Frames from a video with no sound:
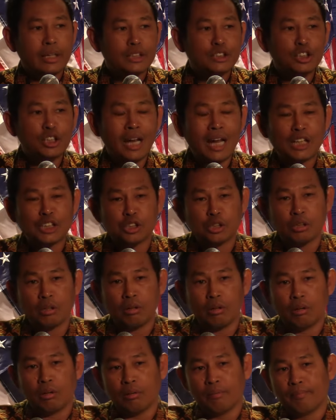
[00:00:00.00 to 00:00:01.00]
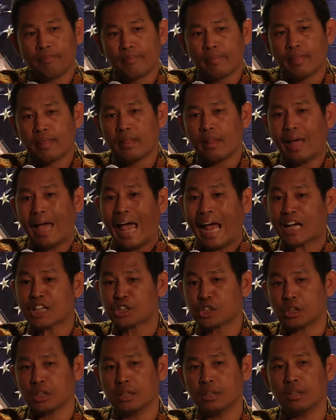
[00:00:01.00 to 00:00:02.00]
international
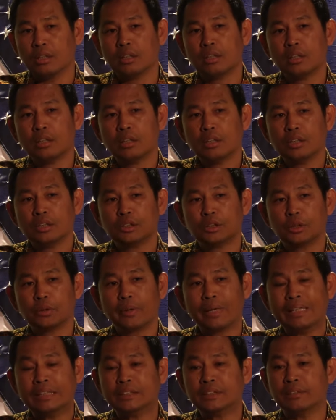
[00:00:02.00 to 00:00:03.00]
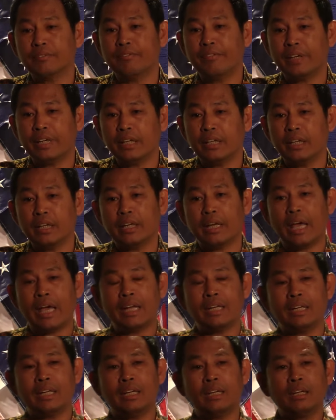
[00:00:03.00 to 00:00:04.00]
action to intervene in
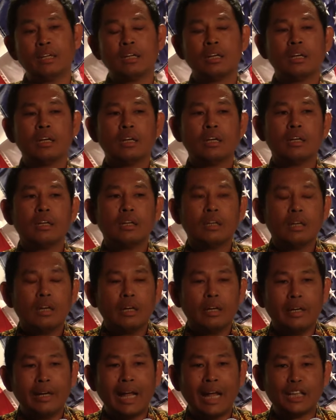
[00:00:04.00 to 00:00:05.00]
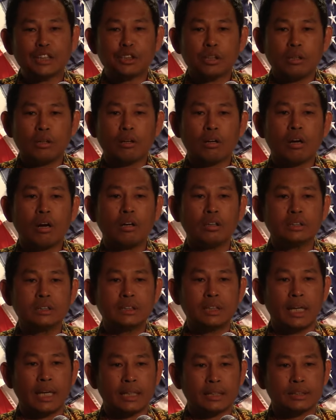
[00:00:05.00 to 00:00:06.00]
any national
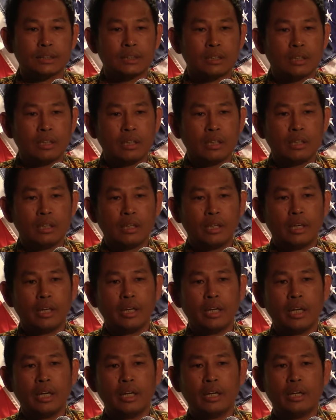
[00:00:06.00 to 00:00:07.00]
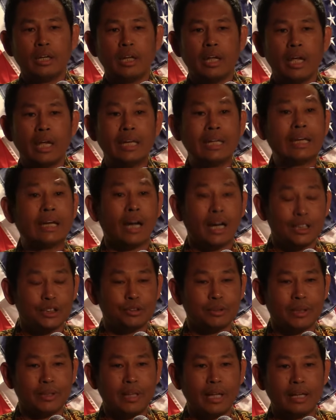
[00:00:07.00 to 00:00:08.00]
context, any
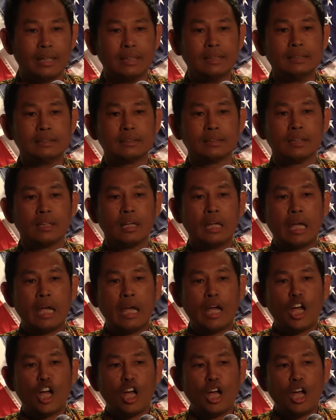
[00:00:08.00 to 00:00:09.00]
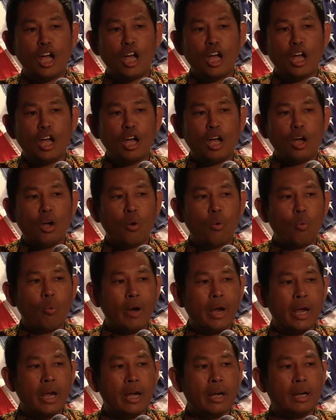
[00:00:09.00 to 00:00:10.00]
country that is,
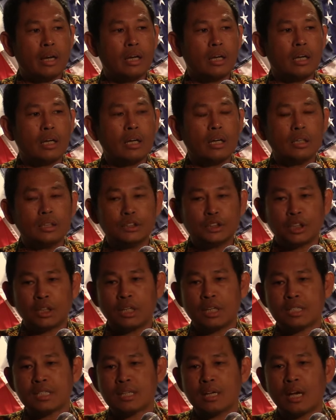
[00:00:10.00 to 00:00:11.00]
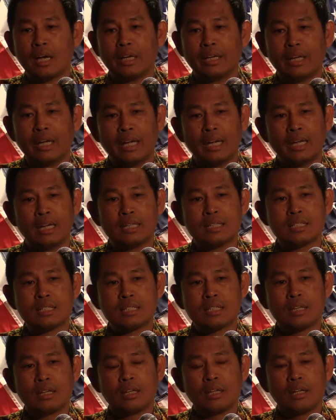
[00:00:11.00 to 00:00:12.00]
where genocide
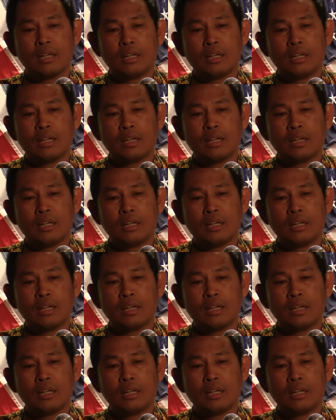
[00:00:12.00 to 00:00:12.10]
is